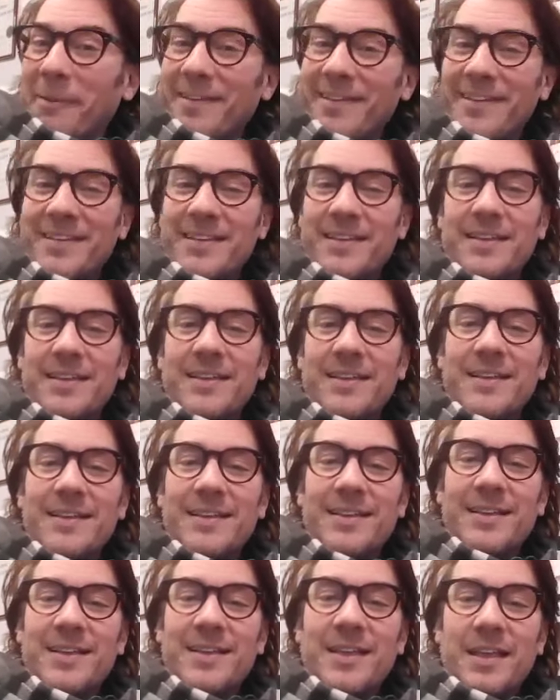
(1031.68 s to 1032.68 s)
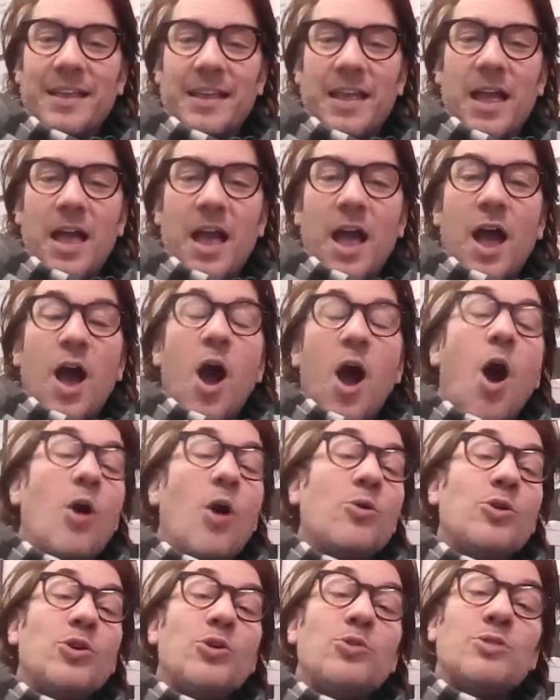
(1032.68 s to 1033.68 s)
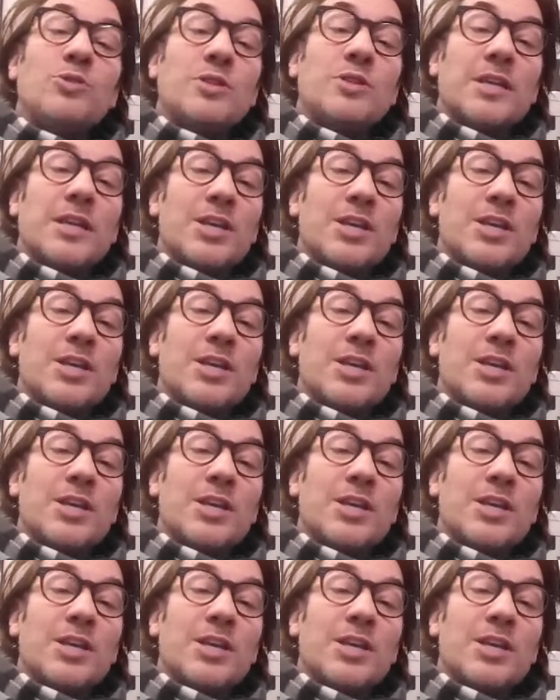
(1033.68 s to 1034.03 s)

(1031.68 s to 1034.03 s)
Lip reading: I don't do these things. I'm a